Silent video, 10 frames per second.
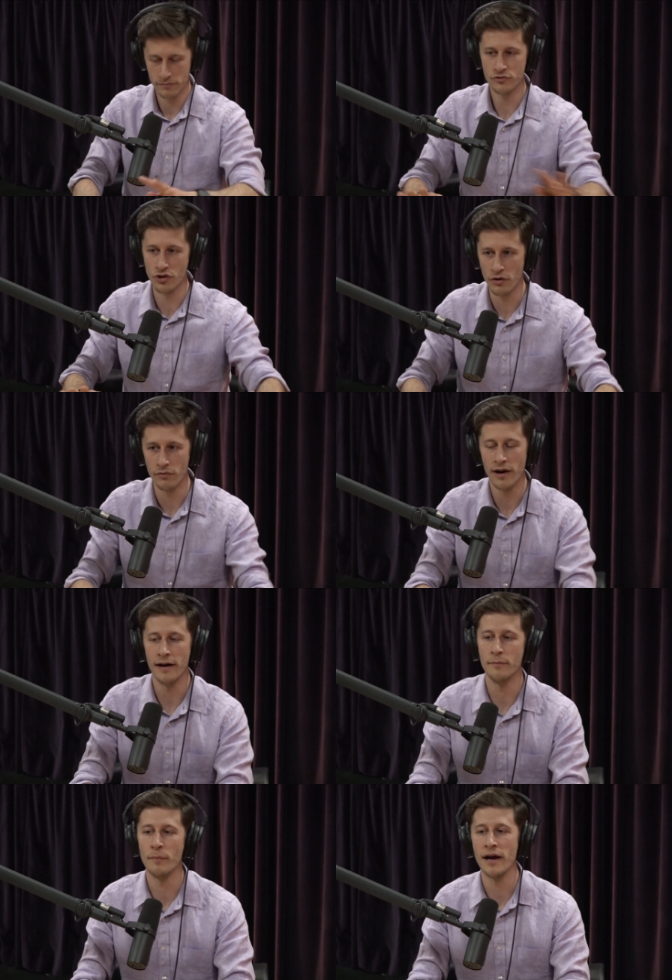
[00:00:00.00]
So,
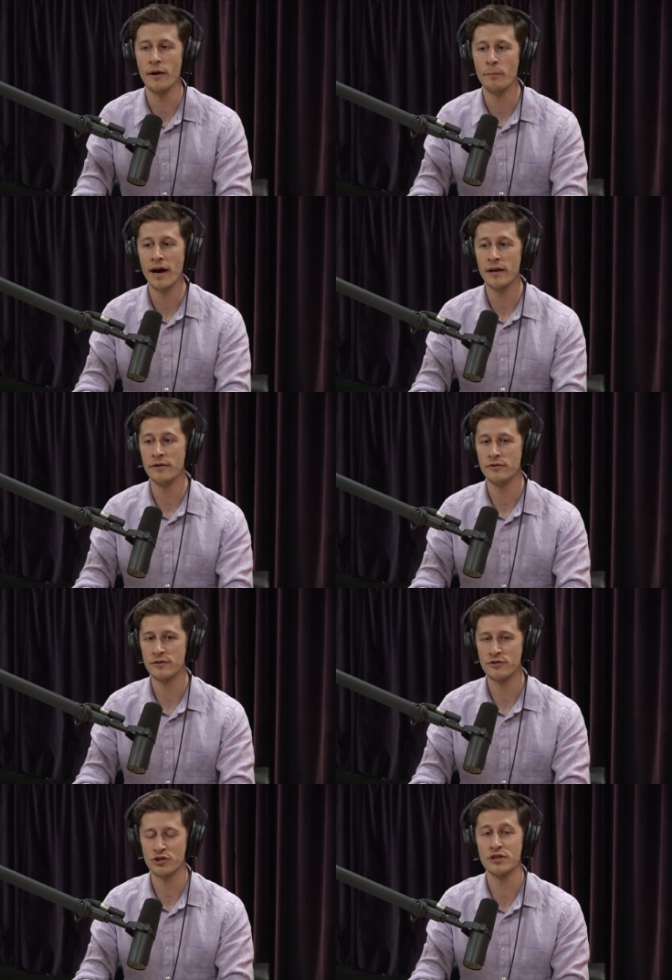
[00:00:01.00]
I, my my
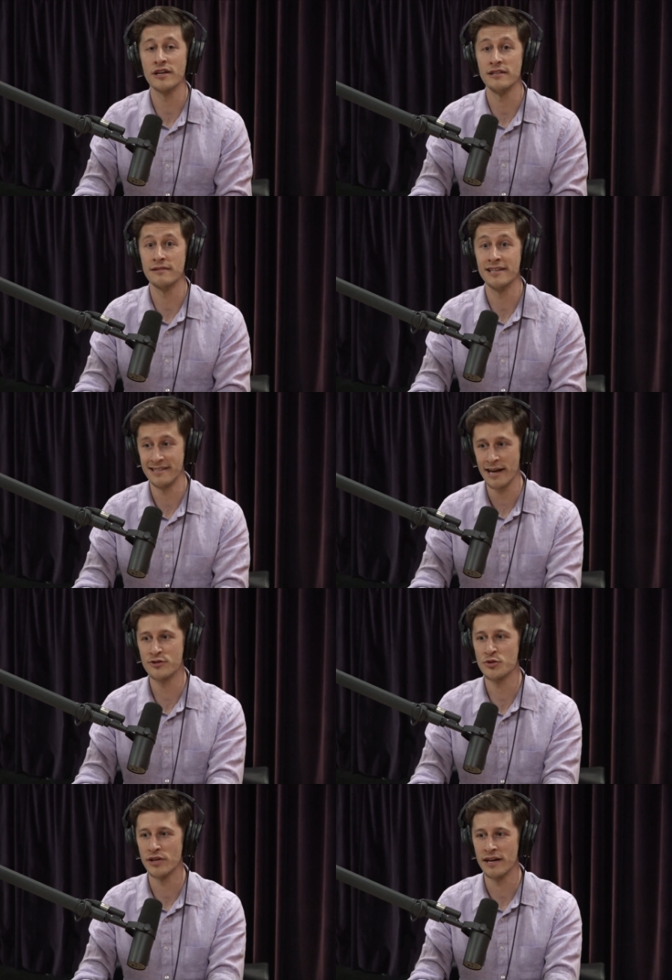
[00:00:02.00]
just to con-
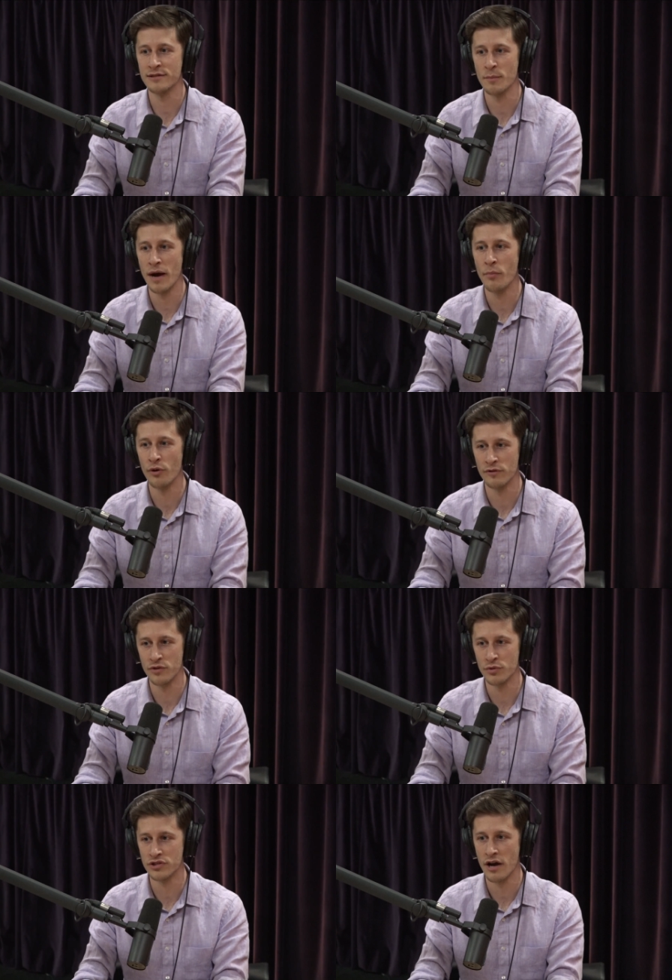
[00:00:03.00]
contextualize that, my point of
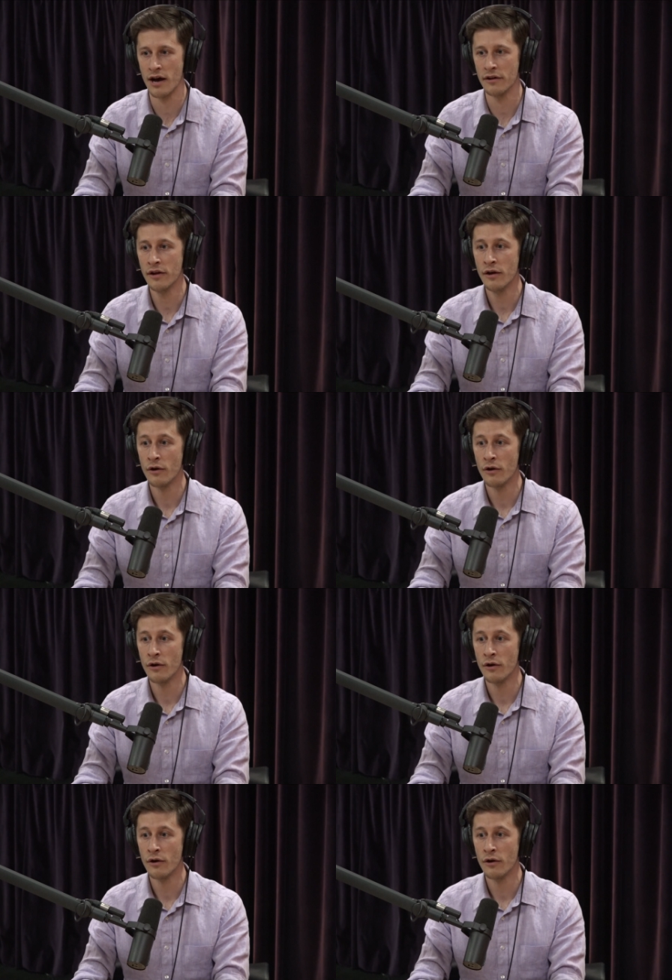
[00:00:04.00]
view is not